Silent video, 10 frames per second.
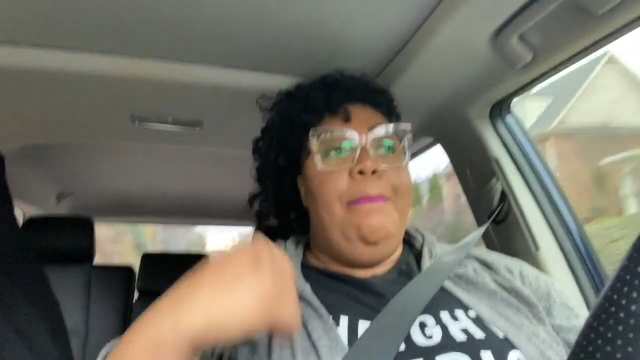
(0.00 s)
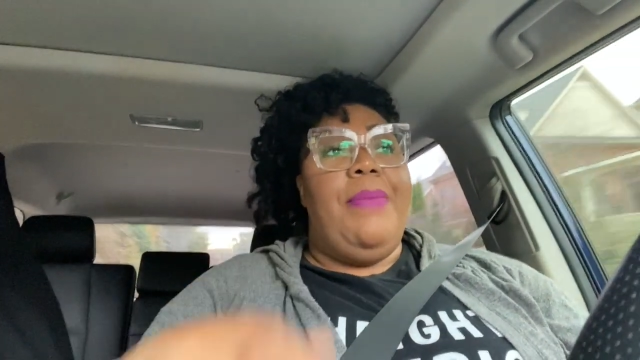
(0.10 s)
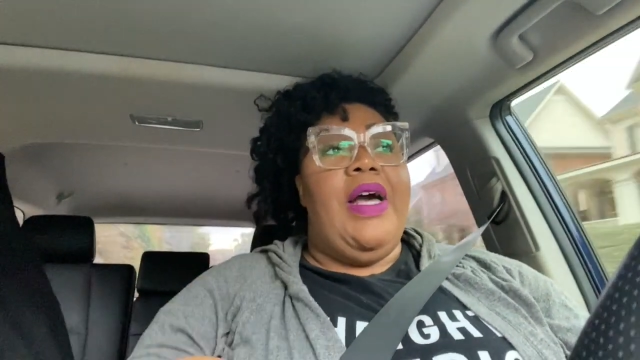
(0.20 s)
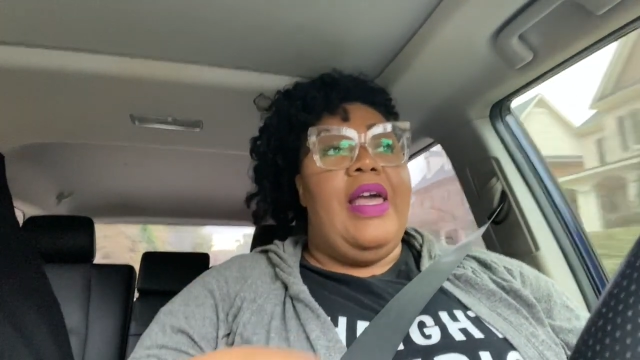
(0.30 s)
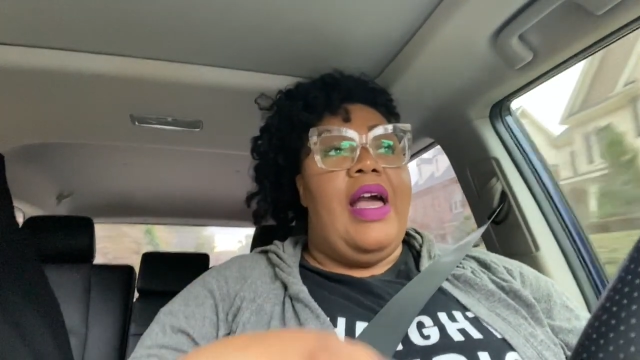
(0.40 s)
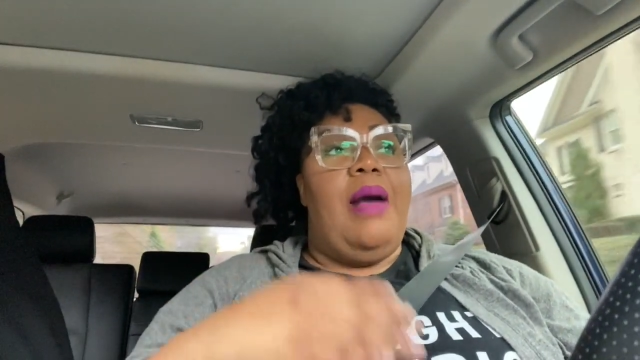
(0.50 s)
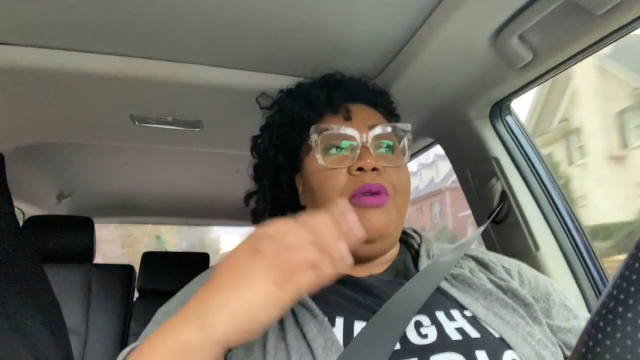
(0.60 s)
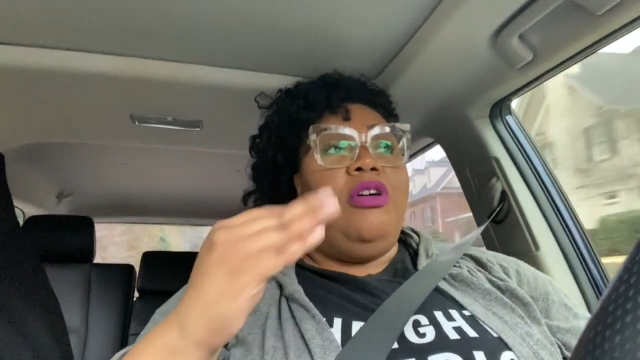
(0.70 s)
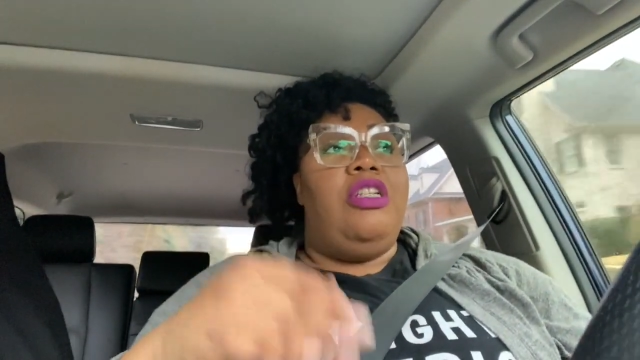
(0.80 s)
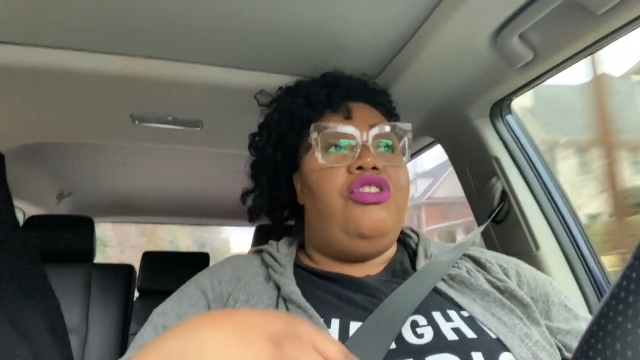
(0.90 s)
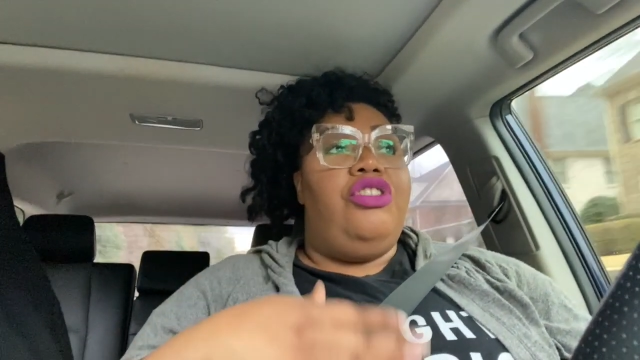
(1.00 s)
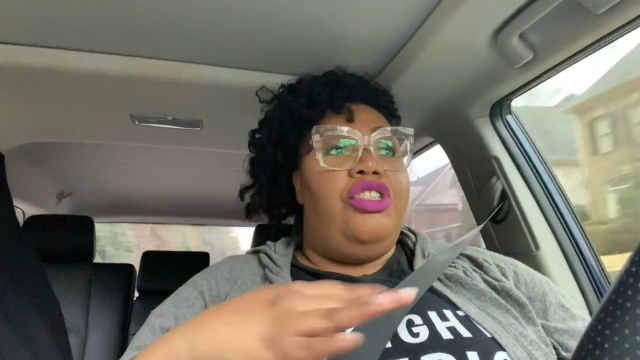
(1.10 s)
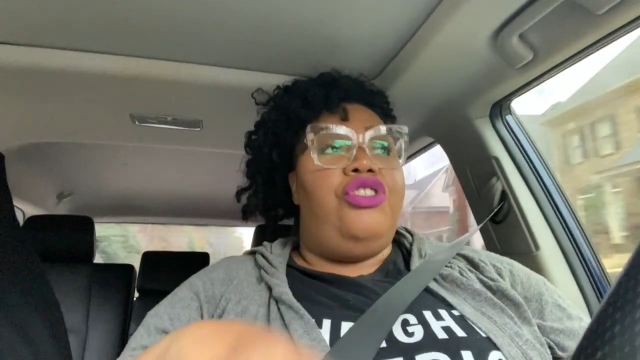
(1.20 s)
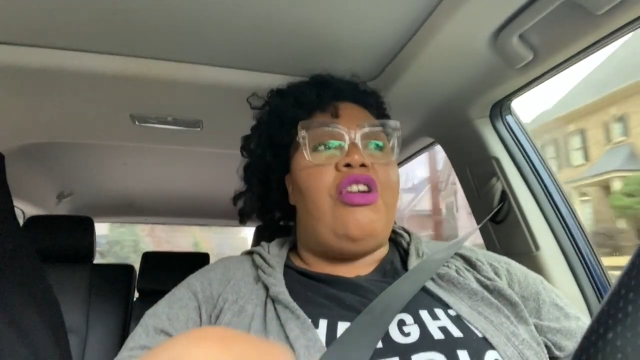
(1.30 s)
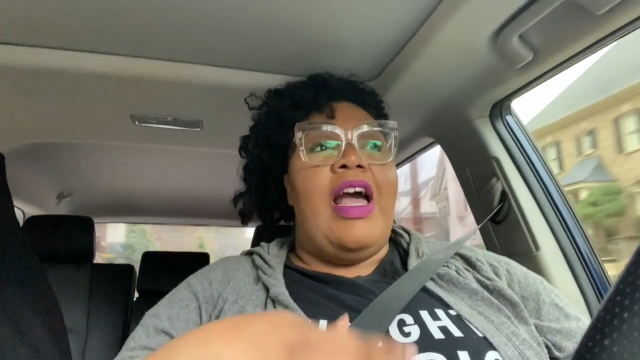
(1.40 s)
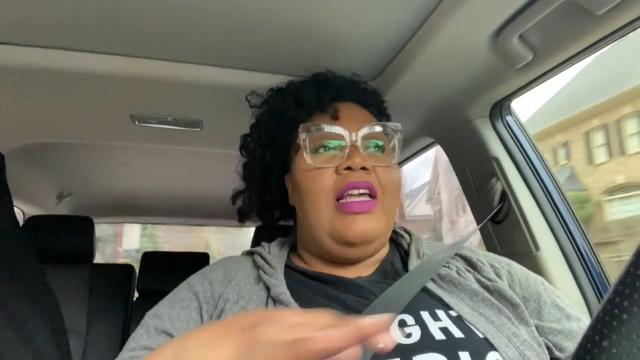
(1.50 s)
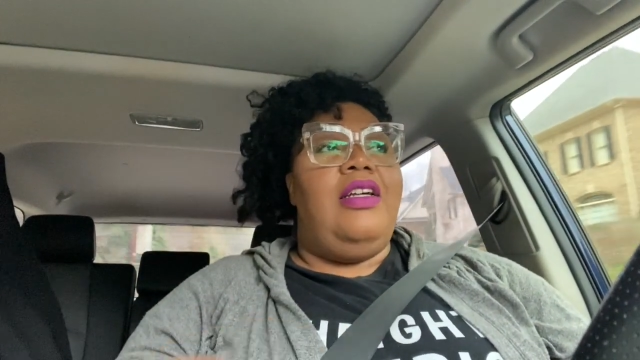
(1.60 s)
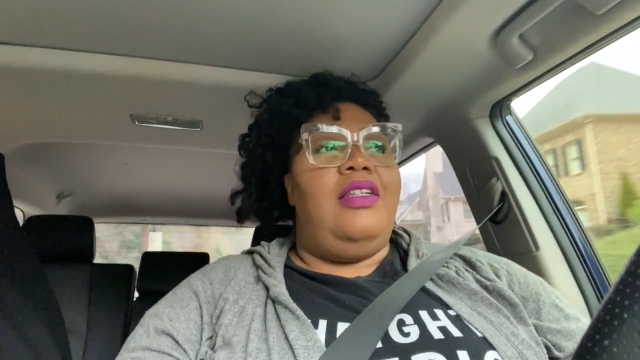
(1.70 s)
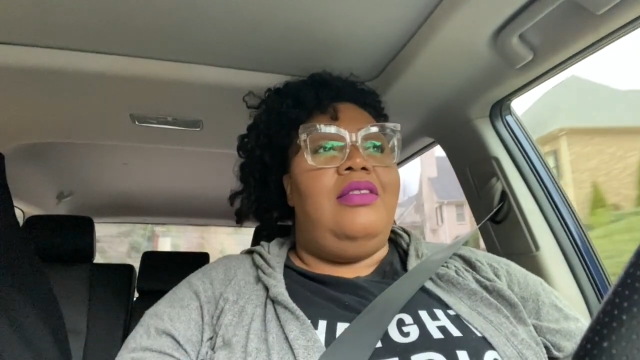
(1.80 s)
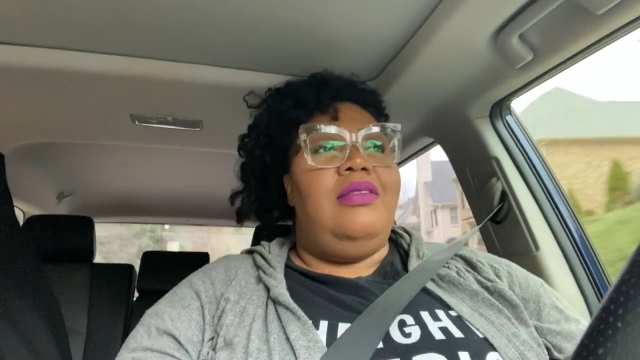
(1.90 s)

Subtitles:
but I'm going to just try to